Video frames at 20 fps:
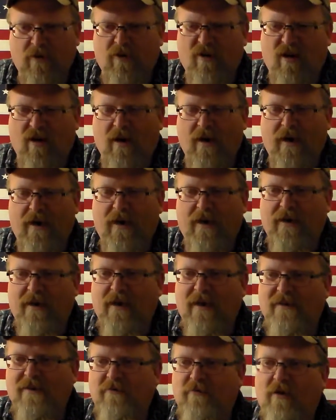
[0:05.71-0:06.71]
little late, I
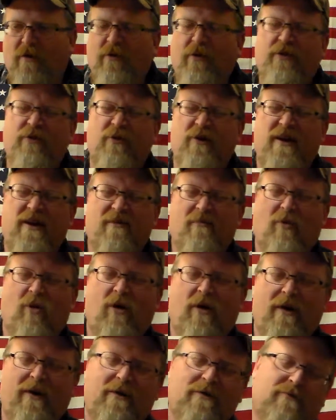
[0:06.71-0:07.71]
guess, around 3 in the
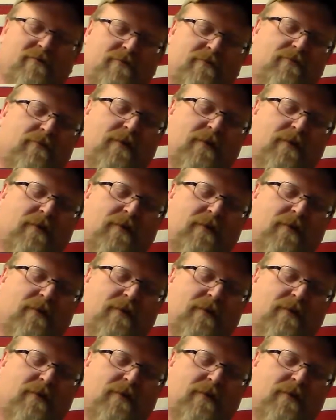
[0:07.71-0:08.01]
morning.